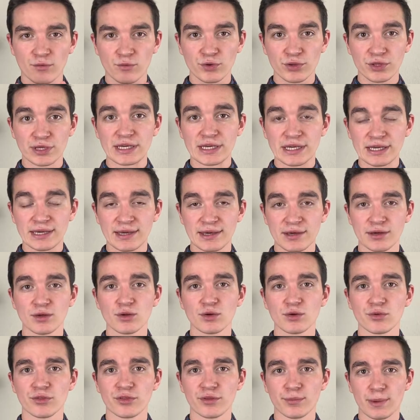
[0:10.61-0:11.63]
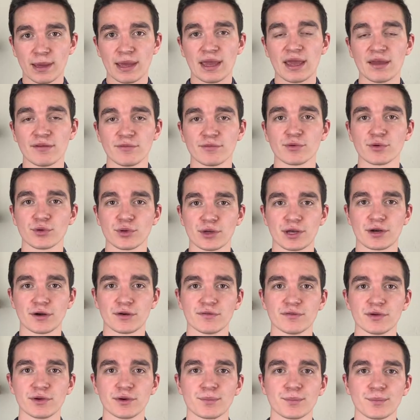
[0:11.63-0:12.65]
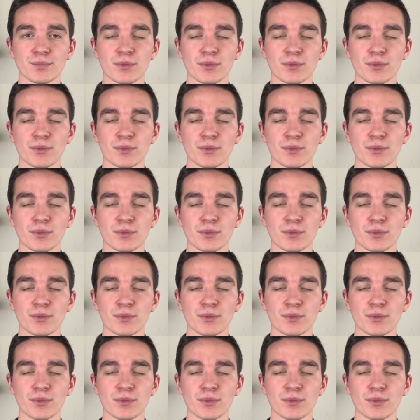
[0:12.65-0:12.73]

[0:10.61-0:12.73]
really kill the behavioral interview.